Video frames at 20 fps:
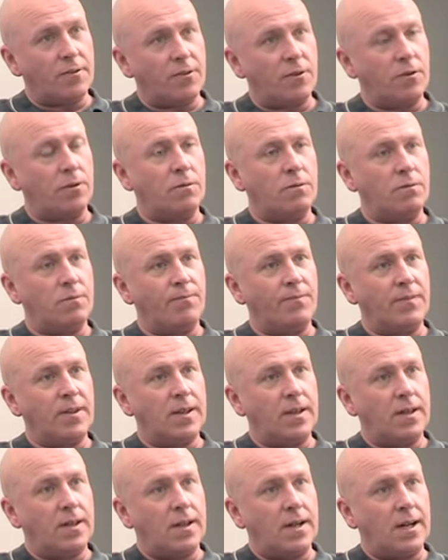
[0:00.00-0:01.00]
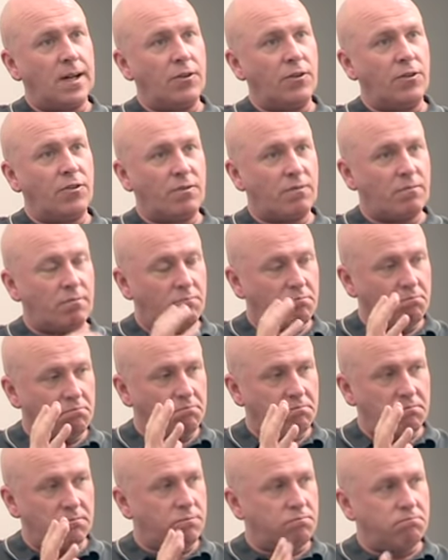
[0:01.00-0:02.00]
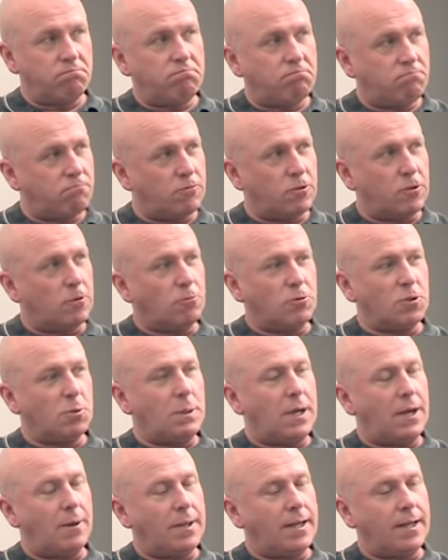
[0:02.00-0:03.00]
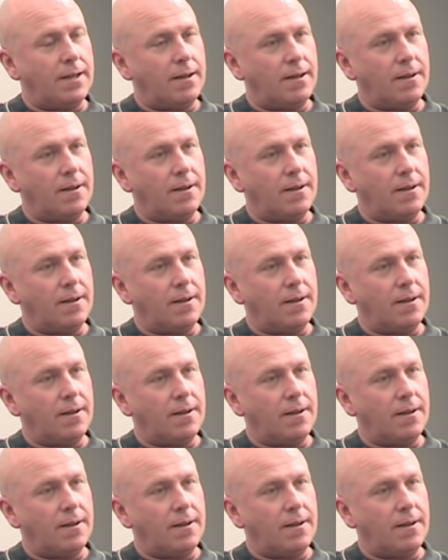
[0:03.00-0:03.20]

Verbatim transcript: So I just sulked about it